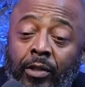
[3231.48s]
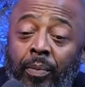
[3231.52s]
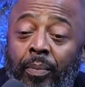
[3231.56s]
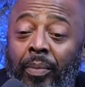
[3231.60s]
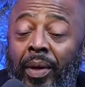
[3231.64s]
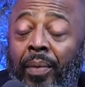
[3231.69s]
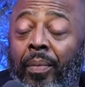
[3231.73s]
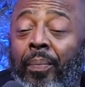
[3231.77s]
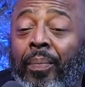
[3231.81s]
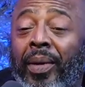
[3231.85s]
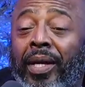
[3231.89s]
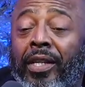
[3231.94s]
a
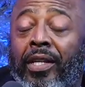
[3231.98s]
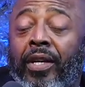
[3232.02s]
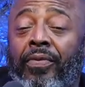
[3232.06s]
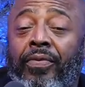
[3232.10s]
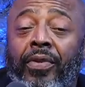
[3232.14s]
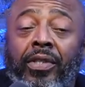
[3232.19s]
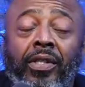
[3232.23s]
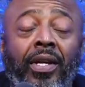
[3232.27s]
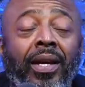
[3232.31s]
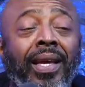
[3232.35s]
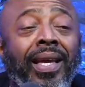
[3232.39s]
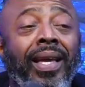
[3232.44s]
big
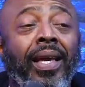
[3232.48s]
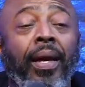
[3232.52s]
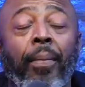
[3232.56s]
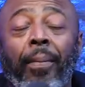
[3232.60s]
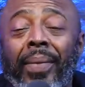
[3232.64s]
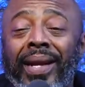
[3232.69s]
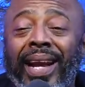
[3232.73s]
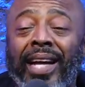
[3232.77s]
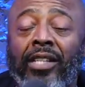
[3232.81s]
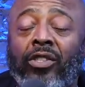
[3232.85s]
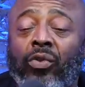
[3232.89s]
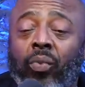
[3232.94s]
difference. But
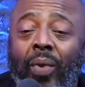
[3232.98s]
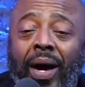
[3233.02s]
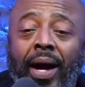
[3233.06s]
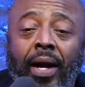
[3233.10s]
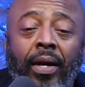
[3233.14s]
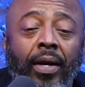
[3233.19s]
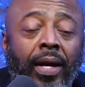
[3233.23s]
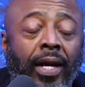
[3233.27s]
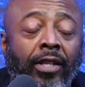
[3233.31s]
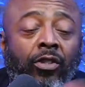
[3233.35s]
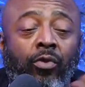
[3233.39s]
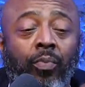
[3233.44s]
that's why,
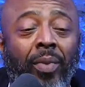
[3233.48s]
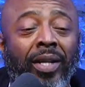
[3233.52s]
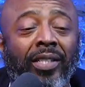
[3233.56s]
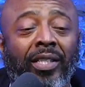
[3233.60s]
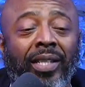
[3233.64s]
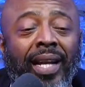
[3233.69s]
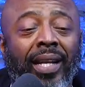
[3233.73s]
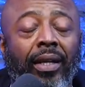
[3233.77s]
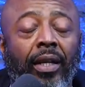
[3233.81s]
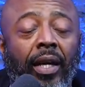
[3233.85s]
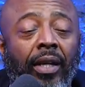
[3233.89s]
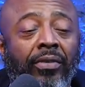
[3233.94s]
as much as
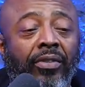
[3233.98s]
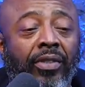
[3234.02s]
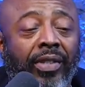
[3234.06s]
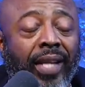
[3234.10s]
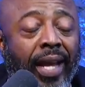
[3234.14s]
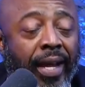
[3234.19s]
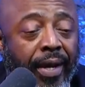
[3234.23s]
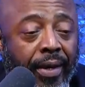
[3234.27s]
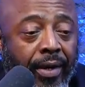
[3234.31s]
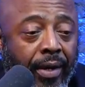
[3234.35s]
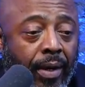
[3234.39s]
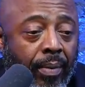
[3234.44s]
I love
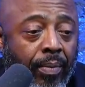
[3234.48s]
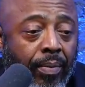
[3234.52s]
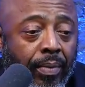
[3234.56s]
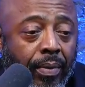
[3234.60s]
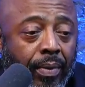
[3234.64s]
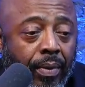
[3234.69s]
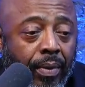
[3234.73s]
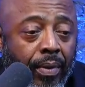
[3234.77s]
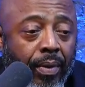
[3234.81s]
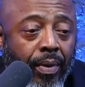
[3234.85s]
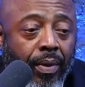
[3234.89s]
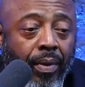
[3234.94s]
stand-up,
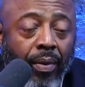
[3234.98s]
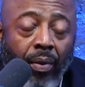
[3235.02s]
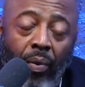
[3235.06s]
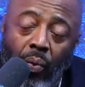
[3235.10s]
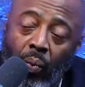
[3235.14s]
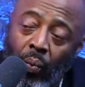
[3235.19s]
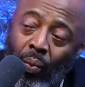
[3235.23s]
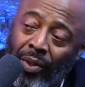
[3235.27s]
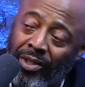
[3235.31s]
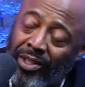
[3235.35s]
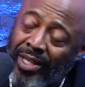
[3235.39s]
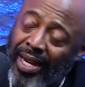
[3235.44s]

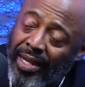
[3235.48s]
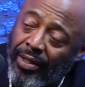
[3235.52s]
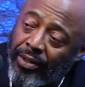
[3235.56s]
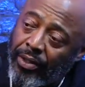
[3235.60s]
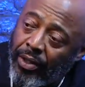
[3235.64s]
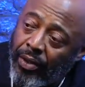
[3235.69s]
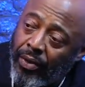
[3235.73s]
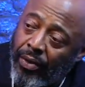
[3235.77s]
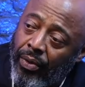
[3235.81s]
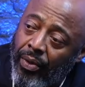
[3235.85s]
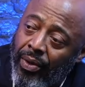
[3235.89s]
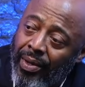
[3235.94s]
which I
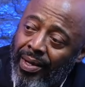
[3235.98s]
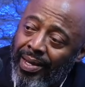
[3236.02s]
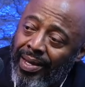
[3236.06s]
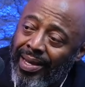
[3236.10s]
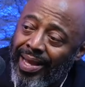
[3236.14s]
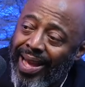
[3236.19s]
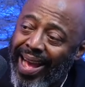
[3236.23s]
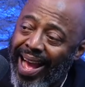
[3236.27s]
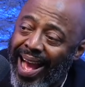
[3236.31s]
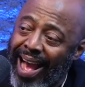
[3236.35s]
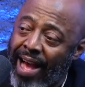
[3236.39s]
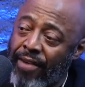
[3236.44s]
do,
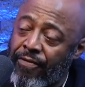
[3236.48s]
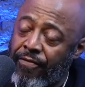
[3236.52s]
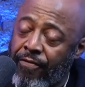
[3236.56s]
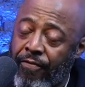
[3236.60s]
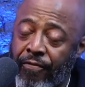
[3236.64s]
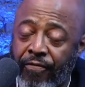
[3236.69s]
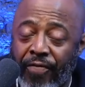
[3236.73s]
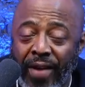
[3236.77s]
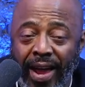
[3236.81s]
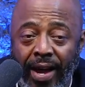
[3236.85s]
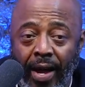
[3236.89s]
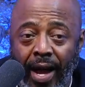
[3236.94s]

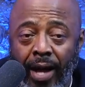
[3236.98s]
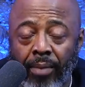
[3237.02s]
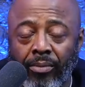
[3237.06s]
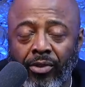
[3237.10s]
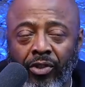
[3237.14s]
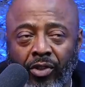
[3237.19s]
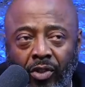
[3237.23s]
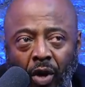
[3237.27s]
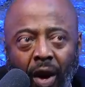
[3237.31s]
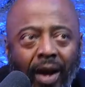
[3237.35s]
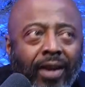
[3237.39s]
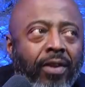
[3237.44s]
I'm
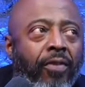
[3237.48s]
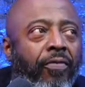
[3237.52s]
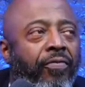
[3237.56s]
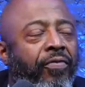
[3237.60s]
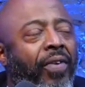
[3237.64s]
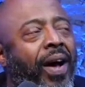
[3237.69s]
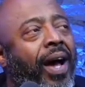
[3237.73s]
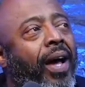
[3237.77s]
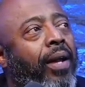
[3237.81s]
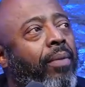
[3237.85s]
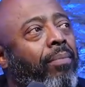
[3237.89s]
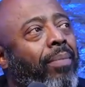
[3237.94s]
starting to
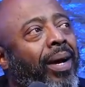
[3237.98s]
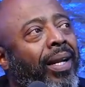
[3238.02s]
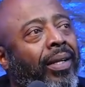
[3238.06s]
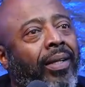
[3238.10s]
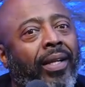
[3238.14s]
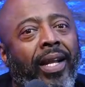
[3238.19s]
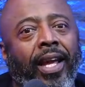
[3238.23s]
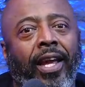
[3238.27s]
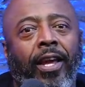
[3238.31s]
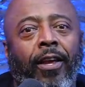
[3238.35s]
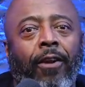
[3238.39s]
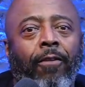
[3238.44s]
find my
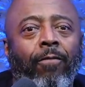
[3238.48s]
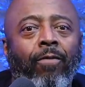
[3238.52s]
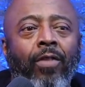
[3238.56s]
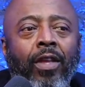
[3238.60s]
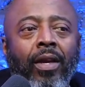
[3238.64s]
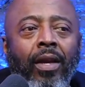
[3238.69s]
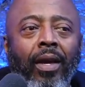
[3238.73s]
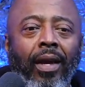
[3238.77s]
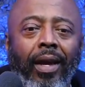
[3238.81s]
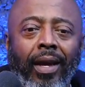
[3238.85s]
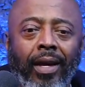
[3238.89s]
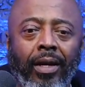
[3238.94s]
lane
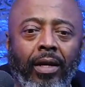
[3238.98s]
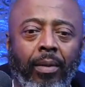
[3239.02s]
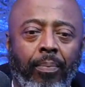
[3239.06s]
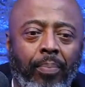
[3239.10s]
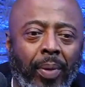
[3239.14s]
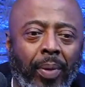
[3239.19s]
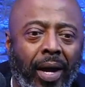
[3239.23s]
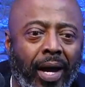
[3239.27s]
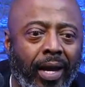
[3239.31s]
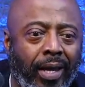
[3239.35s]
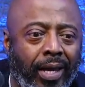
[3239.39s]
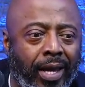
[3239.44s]
in the
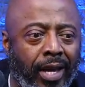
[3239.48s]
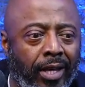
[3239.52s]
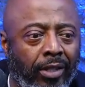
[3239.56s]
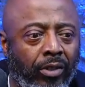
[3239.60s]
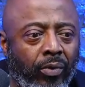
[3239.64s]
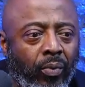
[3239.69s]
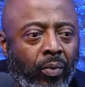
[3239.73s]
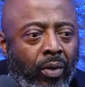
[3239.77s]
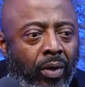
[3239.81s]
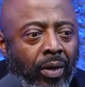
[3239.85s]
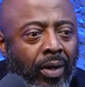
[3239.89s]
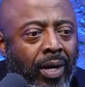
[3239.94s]
podcast
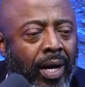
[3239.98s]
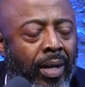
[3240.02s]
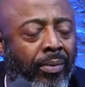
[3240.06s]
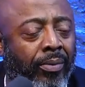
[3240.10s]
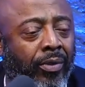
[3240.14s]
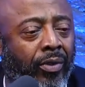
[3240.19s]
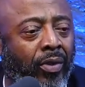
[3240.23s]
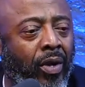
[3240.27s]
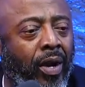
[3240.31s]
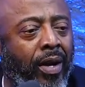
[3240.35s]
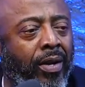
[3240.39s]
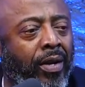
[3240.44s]
world. I'm
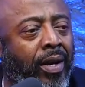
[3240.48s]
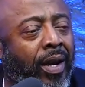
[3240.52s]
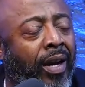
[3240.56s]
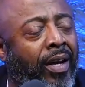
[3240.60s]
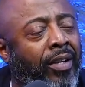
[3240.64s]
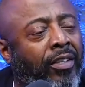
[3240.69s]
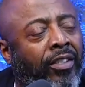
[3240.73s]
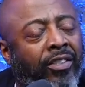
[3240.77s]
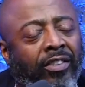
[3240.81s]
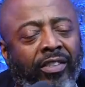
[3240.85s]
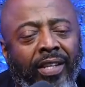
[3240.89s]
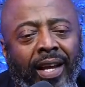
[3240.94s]
starting to
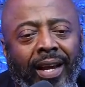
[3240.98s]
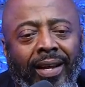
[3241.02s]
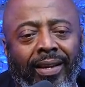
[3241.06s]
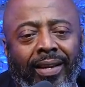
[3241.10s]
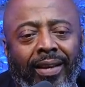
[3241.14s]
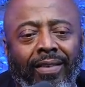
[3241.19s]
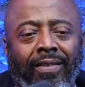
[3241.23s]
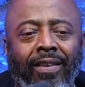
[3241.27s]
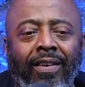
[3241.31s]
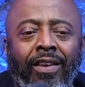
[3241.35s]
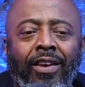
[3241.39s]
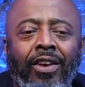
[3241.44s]
understand
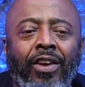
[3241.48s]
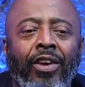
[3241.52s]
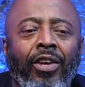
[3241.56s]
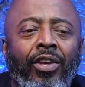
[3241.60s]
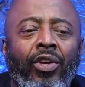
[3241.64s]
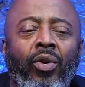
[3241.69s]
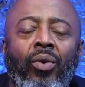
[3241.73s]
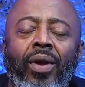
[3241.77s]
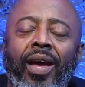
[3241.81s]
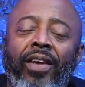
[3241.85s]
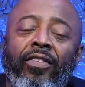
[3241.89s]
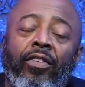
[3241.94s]
that you
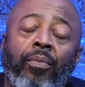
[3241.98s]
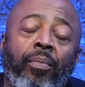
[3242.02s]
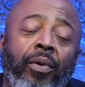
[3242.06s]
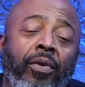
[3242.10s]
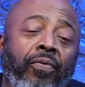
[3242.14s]
don't have to be